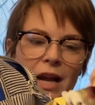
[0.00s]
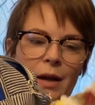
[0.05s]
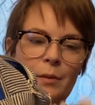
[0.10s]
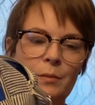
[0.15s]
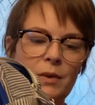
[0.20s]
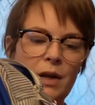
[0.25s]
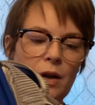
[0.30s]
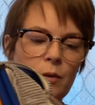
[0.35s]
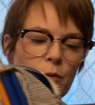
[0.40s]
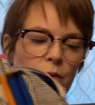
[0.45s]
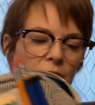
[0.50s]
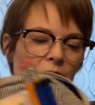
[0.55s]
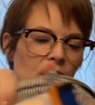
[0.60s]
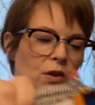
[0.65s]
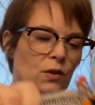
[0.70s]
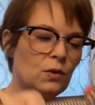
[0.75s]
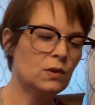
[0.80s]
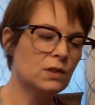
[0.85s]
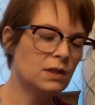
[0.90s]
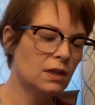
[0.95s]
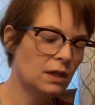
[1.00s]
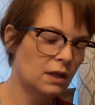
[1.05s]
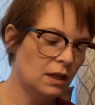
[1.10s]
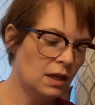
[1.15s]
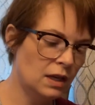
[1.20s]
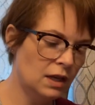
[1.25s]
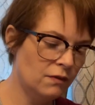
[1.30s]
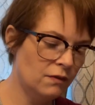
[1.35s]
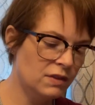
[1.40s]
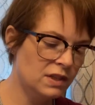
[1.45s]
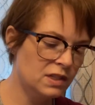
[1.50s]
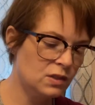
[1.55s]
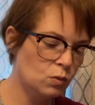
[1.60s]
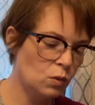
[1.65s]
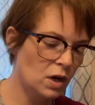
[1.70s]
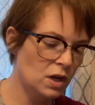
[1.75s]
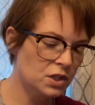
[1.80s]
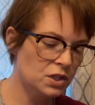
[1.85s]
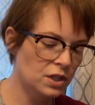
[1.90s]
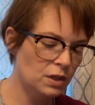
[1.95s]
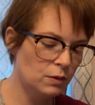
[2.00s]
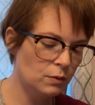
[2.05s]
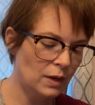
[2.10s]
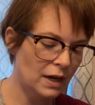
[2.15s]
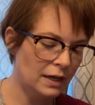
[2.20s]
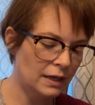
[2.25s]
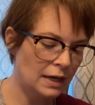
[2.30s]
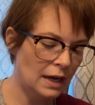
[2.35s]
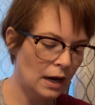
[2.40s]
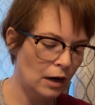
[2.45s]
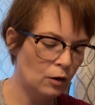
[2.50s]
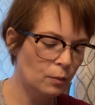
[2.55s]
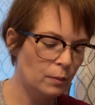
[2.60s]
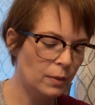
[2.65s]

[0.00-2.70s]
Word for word: I'm not really using any of this washi right now,